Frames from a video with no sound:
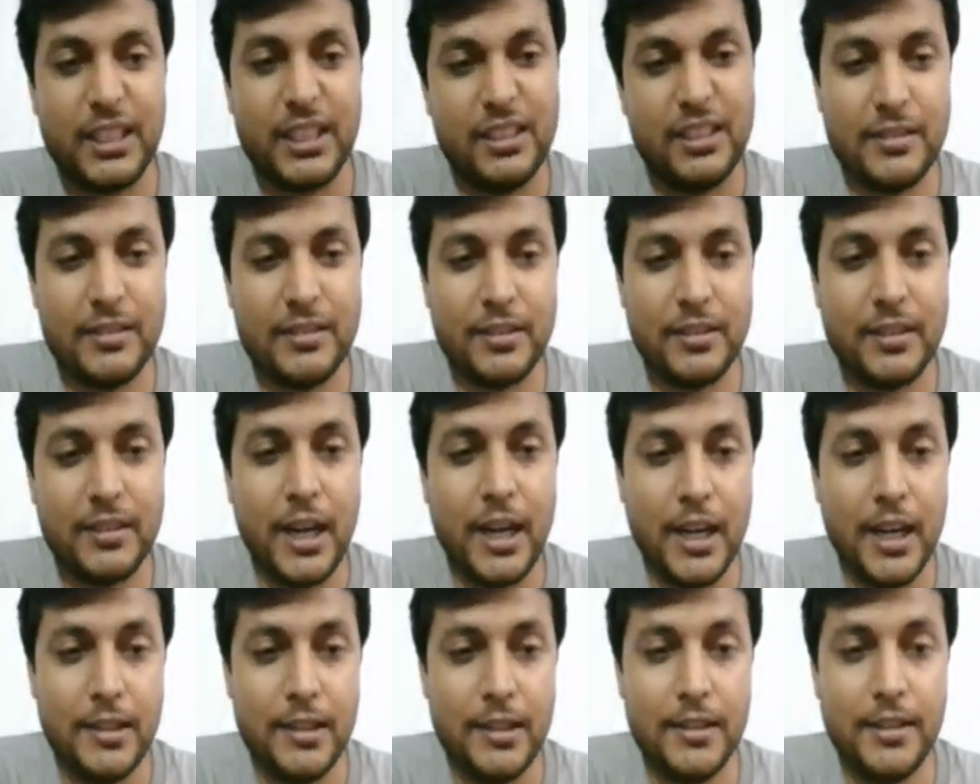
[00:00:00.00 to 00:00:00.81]
Can you see
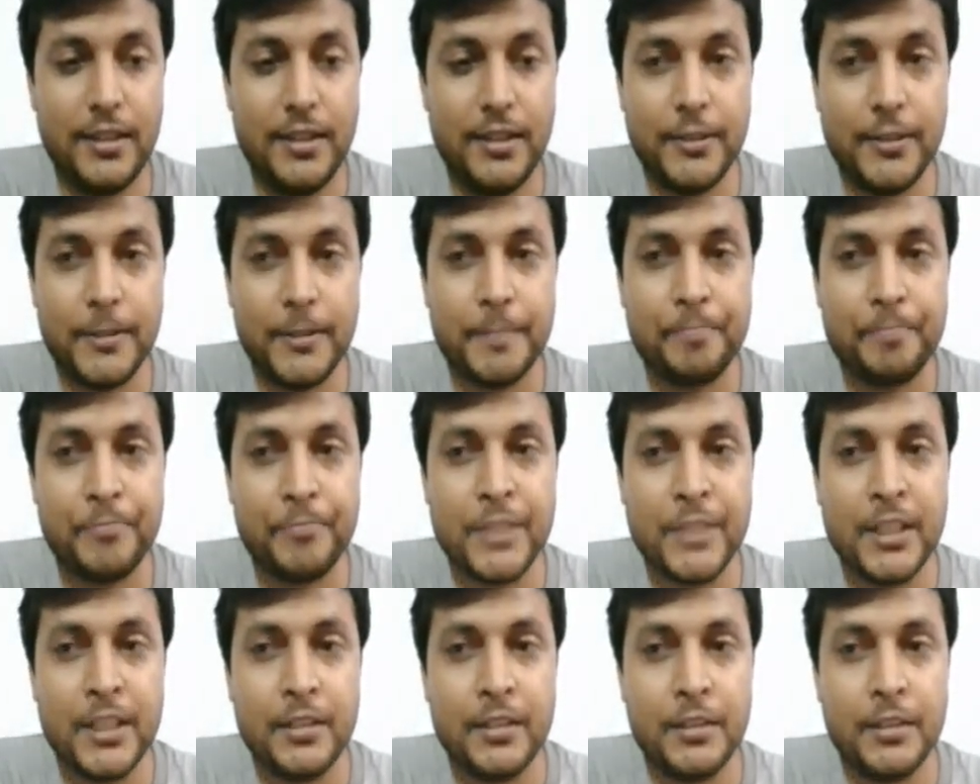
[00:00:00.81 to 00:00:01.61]
the irony here?
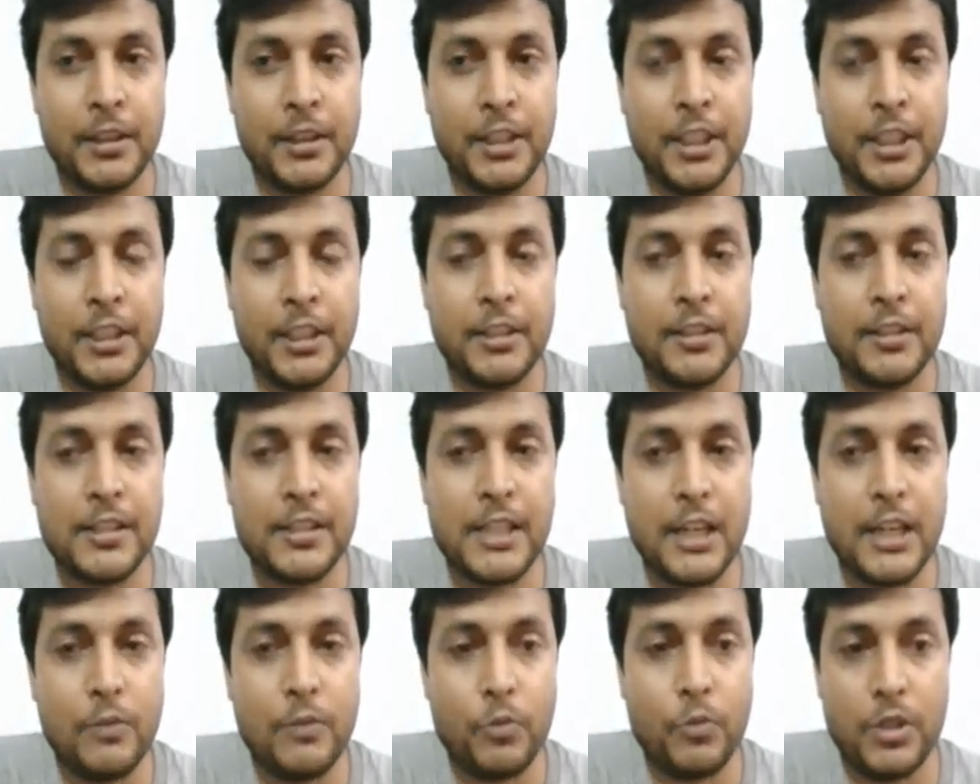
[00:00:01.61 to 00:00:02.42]
The
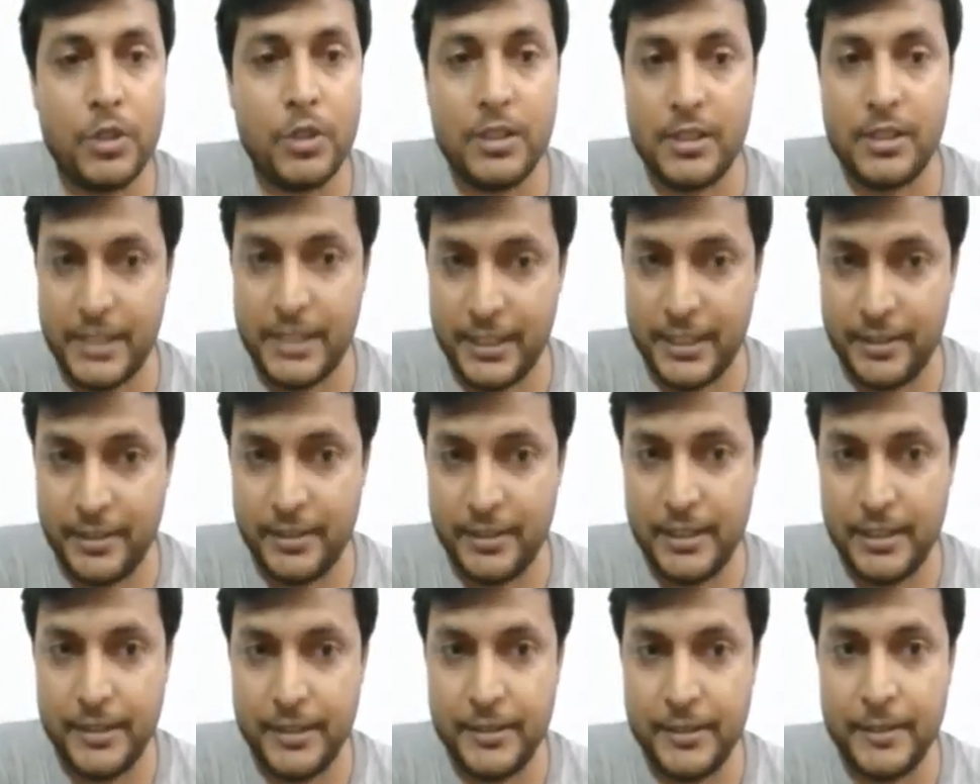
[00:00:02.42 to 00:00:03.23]
thicker cell wall is
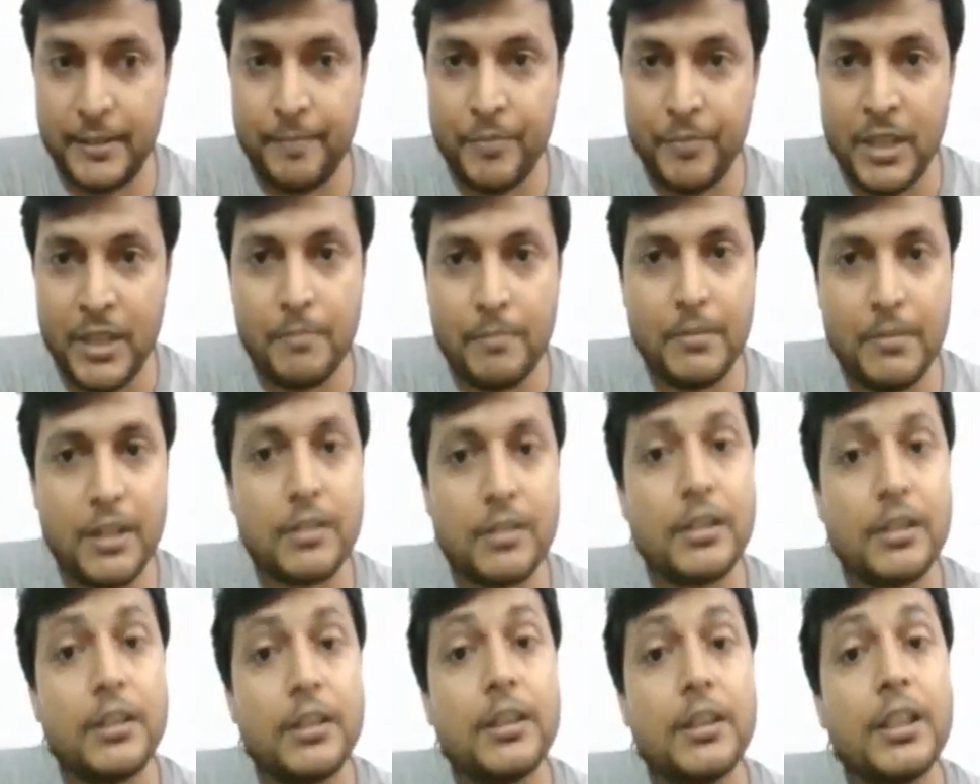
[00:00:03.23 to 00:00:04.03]
single layered,
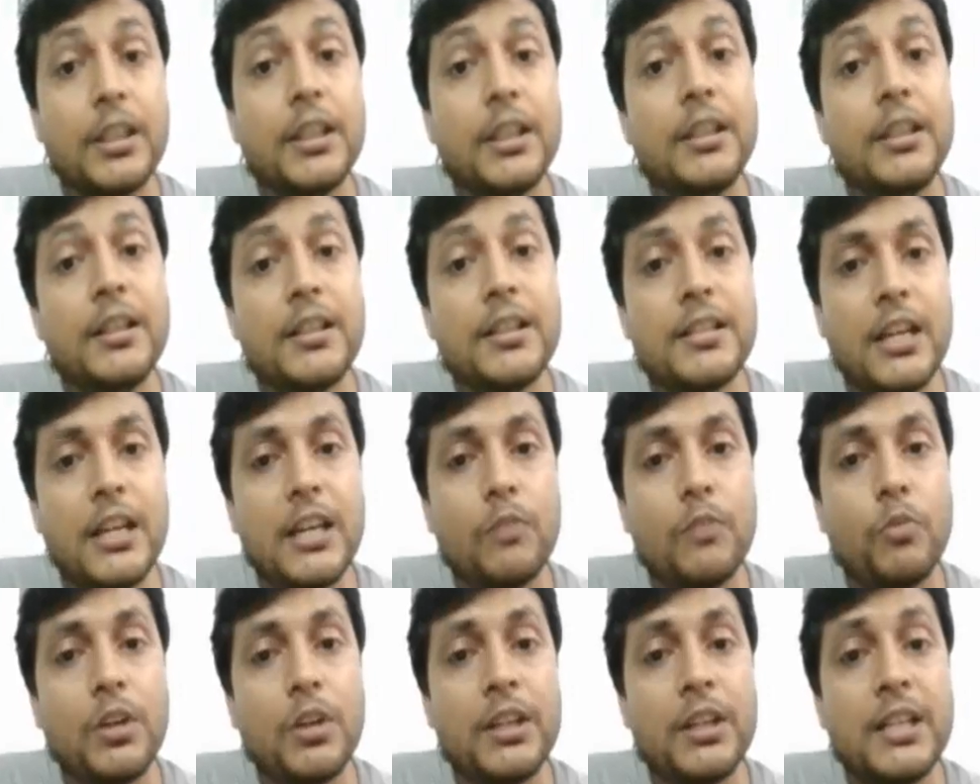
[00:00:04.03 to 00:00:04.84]
but the thinner
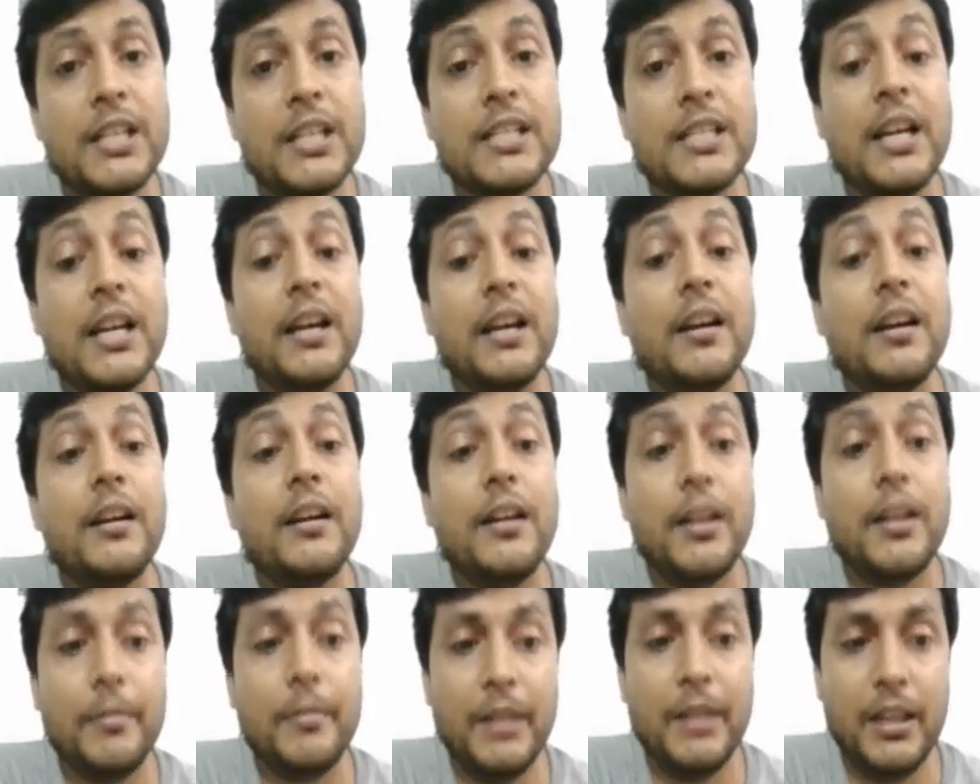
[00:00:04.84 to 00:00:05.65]
cell wall is
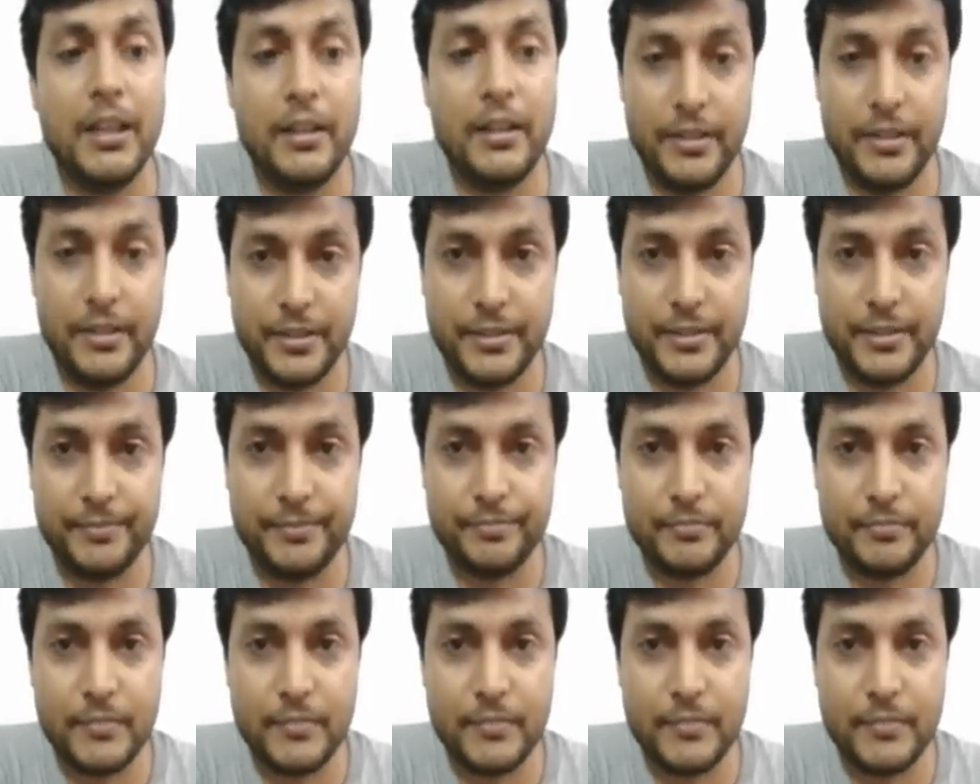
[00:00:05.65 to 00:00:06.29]
double layered.